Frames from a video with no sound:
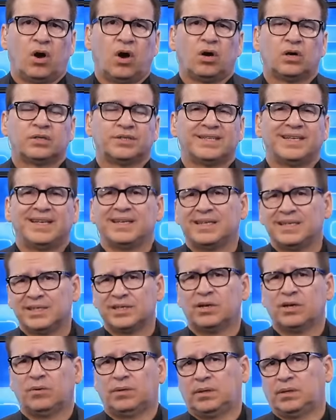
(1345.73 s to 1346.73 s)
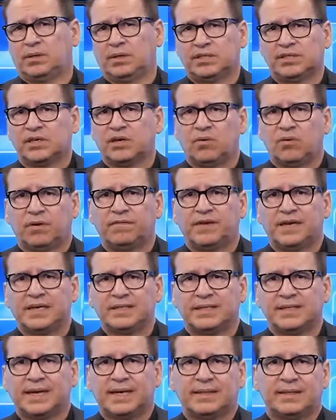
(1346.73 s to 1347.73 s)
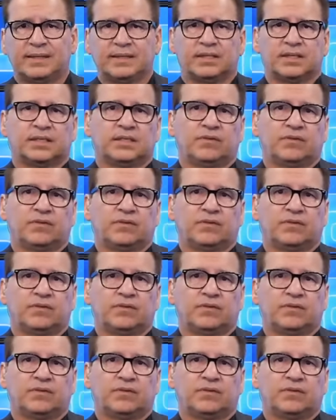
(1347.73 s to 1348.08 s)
are saying, let's go investigate this.